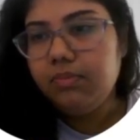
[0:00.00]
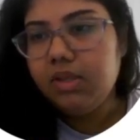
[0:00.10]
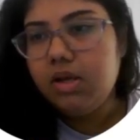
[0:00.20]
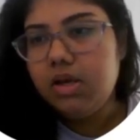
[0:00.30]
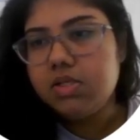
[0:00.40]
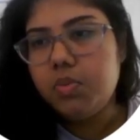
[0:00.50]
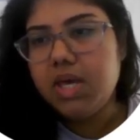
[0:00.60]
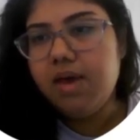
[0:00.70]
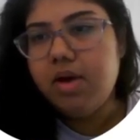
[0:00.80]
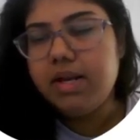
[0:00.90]
So we have
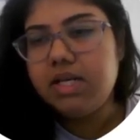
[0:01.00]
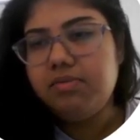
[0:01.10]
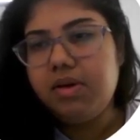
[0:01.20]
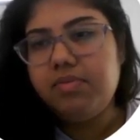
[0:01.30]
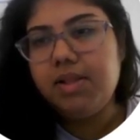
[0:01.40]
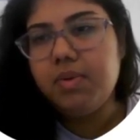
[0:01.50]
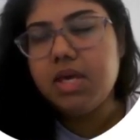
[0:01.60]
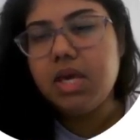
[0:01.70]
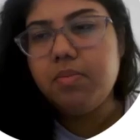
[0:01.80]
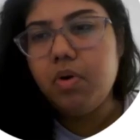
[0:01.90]
identified following key
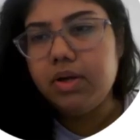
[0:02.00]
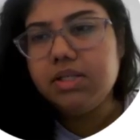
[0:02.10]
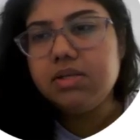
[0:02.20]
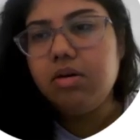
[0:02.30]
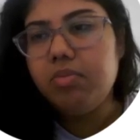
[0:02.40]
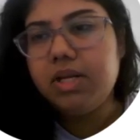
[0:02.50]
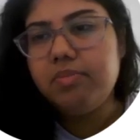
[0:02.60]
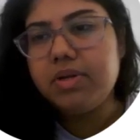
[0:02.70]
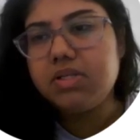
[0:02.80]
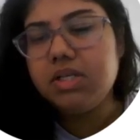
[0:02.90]
points commonly
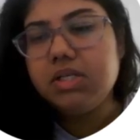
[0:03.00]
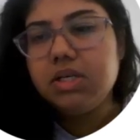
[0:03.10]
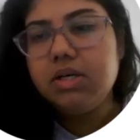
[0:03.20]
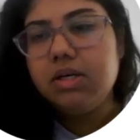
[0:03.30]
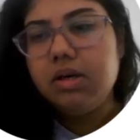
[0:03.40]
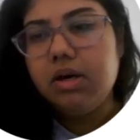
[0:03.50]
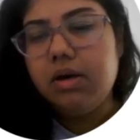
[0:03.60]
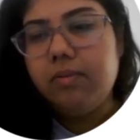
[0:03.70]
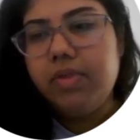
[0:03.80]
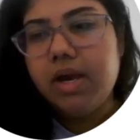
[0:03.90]
present.
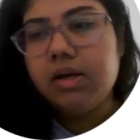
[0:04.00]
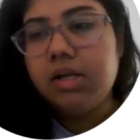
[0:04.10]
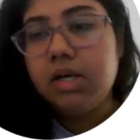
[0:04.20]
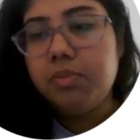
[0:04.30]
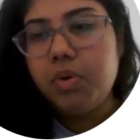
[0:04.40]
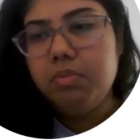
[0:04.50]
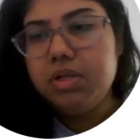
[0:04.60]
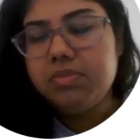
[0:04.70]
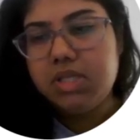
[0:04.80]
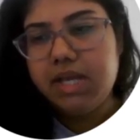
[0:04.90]
They are clear problem
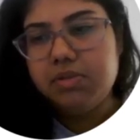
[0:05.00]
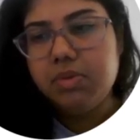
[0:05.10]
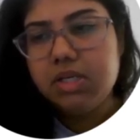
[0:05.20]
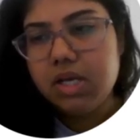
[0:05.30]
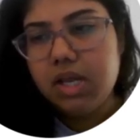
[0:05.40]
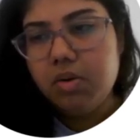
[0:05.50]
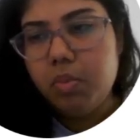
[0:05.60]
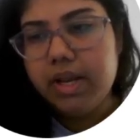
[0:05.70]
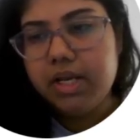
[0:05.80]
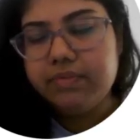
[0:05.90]
statement,
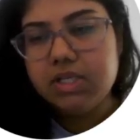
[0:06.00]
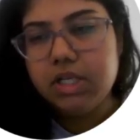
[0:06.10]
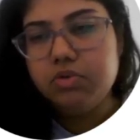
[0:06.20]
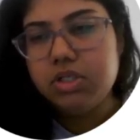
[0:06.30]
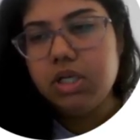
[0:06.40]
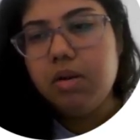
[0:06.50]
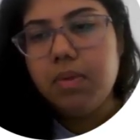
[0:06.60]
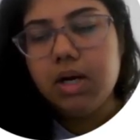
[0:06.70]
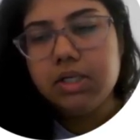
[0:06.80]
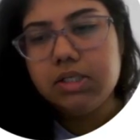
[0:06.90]
innovative solution,
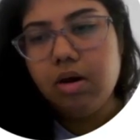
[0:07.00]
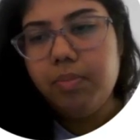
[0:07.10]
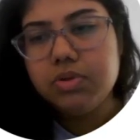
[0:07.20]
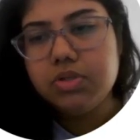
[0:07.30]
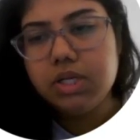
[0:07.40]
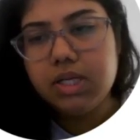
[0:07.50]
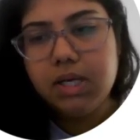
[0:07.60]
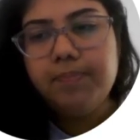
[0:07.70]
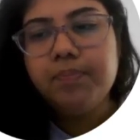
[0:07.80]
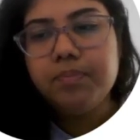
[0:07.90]
market opportunity,
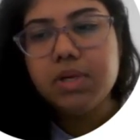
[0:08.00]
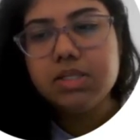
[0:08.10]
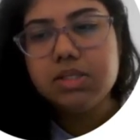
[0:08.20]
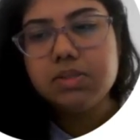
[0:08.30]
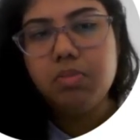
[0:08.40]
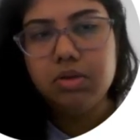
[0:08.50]
business model.